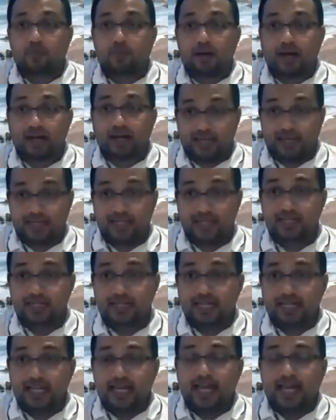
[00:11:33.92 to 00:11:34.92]
mind
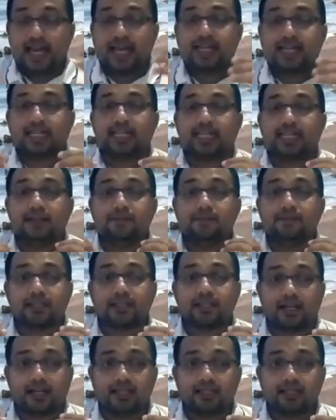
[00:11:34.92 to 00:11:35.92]
and gives
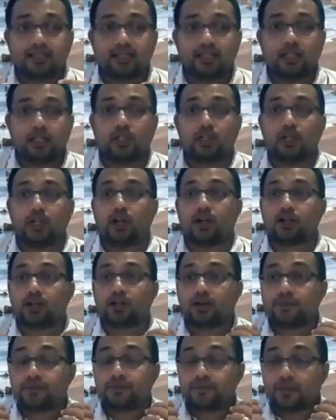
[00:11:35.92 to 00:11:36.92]
us a lot
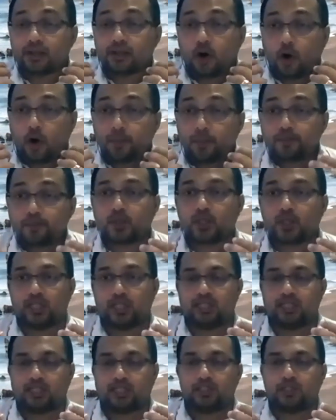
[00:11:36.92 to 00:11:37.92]
of
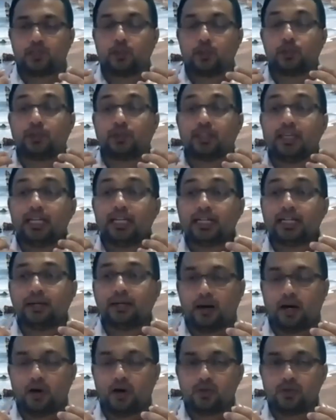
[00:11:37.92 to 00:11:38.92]
options to think
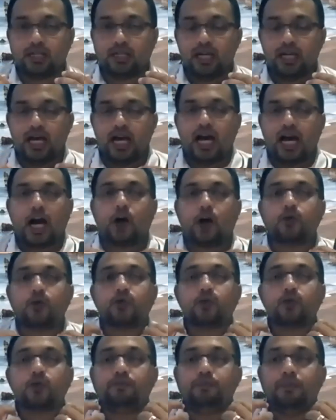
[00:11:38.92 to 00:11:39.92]
about how
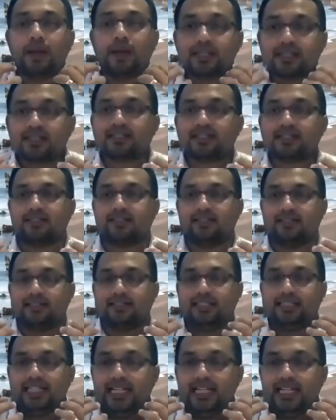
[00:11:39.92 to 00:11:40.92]
to better
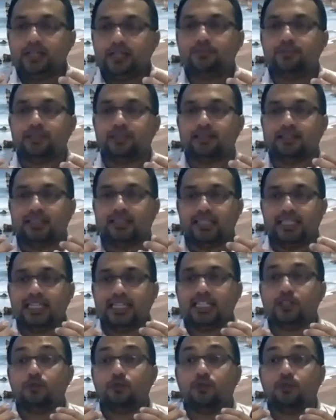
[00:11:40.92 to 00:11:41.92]
deliver
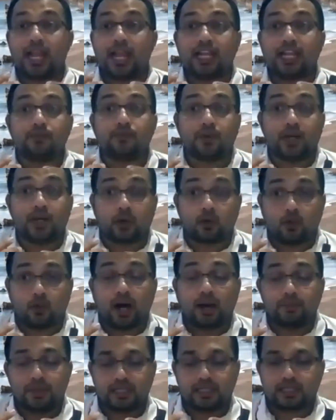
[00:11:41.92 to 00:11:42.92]
these value
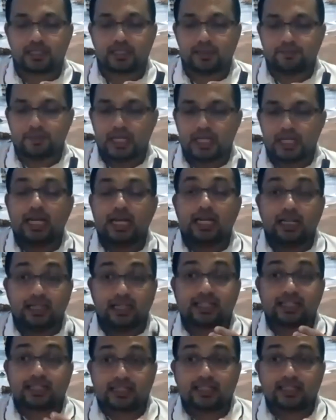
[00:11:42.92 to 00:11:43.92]
requirements.
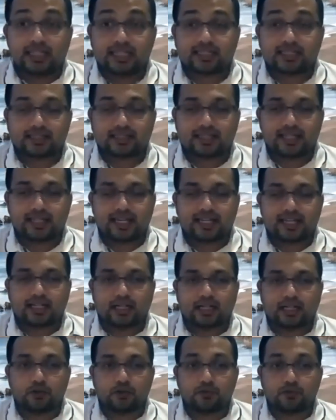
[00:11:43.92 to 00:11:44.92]
Let's take
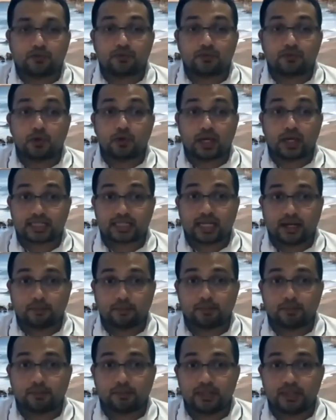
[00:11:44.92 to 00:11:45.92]
a few
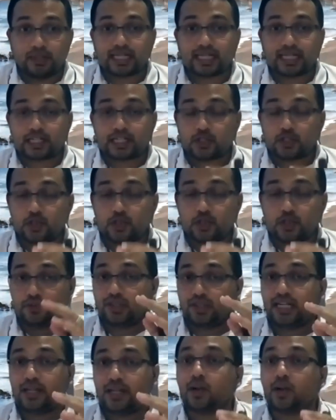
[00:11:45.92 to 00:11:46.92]
examples. Actually, for the
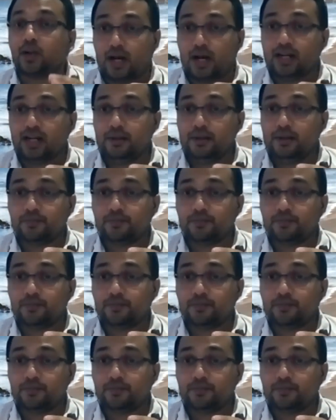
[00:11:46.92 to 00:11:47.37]
level 1,